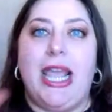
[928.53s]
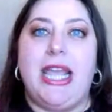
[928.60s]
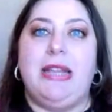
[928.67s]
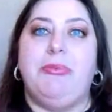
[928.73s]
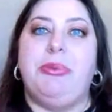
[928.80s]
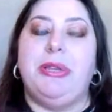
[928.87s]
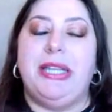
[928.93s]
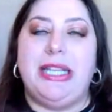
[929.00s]

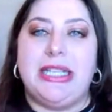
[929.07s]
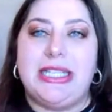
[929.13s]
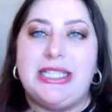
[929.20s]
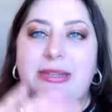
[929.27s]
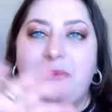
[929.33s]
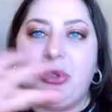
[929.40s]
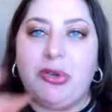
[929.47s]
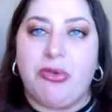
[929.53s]
And
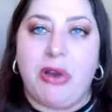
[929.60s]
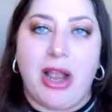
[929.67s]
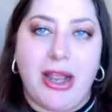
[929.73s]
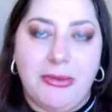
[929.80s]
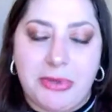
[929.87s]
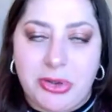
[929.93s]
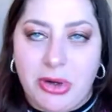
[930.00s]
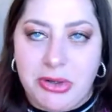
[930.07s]
please
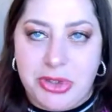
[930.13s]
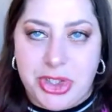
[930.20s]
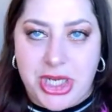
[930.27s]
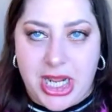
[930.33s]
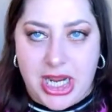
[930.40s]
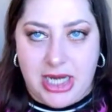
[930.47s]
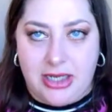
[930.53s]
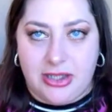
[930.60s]
subscribe to our
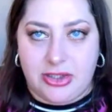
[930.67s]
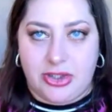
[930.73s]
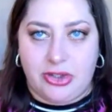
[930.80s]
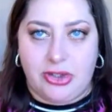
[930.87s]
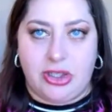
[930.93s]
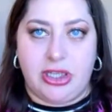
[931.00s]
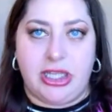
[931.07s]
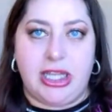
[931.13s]
channel so
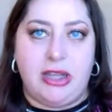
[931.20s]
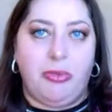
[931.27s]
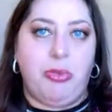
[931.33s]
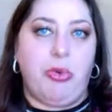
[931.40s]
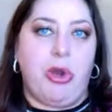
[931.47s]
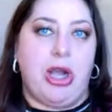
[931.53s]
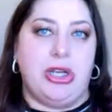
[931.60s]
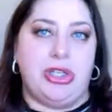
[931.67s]
you can
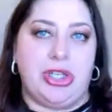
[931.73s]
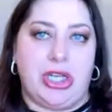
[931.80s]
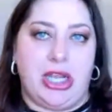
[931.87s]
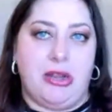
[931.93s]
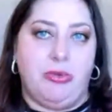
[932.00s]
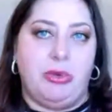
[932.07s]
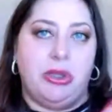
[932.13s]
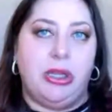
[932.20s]
keep watching,
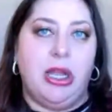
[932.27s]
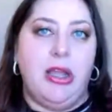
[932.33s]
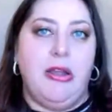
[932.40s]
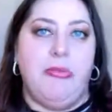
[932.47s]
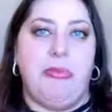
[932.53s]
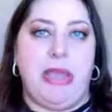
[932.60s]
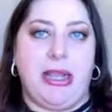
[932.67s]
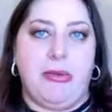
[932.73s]
and we'll
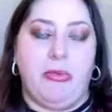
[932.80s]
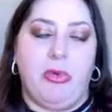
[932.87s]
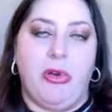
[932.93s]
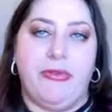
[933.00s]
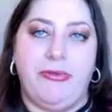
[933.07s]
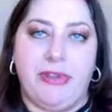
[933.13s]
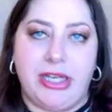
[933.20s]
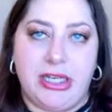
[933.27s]
make
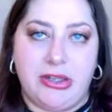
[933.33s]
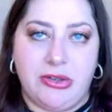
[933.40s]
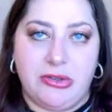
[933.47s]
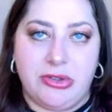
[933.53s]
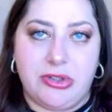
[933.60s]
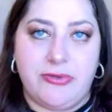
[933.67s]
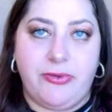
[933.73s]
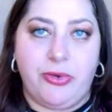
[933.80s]
more
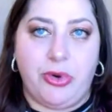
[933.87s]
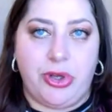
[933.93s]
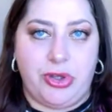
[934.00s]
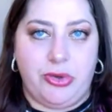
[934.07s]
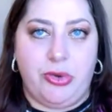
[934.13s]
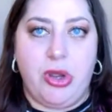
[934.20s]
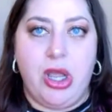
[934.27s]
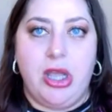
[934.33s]
videos for
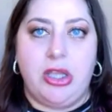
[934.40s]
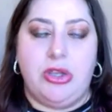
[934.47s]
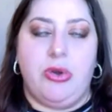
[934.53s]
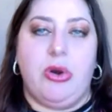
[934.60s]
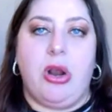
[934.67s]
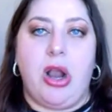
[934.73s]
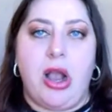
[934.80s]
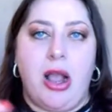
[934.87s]
you.
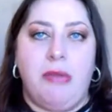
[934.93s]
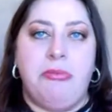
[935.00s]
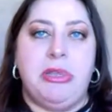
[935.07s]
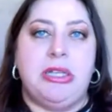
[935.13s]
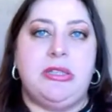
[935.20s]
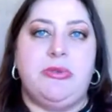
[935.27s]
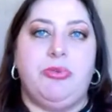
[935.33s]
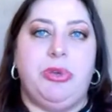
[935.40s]
Your
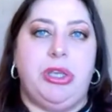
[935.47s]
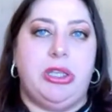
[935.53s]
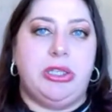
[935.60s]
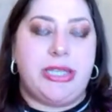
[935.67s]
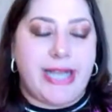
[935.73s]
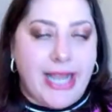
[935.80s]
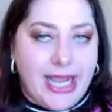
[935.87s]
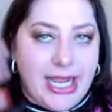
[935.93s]
comments we
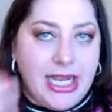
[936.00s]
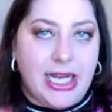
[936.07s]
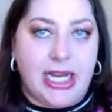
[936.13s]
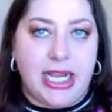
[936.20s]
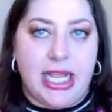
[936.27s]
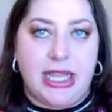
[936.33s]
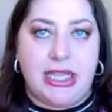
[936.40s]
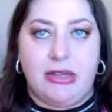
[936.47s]

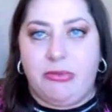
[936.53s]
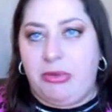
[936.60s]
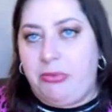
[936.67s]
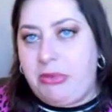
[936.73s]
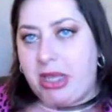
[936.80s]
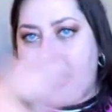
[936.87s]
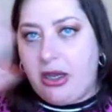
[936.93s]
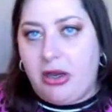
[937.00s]
take, and then we
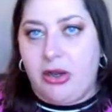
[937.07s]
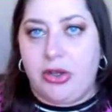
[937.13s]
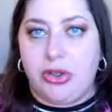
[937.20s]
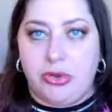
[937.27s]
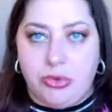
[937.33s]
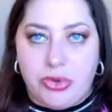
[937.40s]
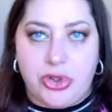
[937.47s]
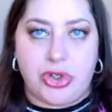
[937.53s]
make
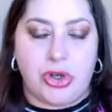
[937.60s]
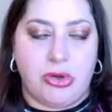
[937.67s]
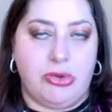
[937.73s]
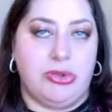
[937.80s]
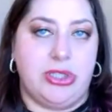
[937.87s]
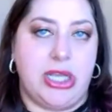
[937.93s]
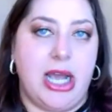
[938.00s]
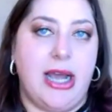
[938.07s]
new
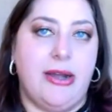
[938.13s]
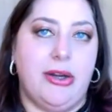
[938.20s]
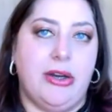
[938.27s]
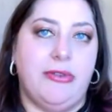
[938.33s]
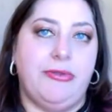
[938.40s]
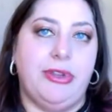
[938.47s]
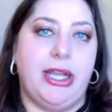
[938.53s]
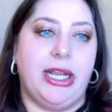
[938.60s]
shows out
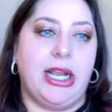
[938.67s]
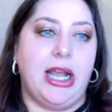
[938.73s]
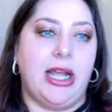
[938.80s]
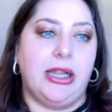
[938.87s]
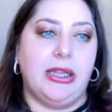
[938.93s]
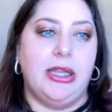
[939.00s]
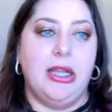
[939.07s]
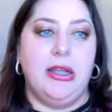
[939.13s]
of. Like,
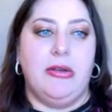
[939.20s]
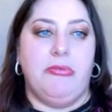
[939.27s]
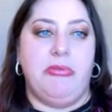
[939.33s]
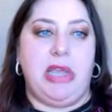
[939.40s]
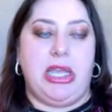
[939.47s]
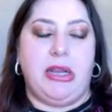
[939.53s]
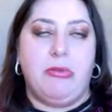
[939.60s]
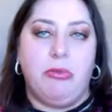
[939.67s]
I'll
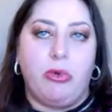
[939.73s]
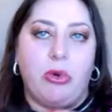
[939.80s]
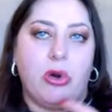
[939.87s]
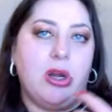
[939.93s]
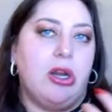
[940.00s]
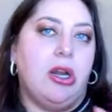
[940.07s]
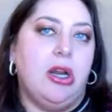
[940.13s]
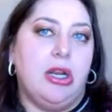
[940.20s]
make
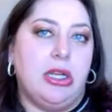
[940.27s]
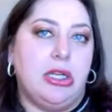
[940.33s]
more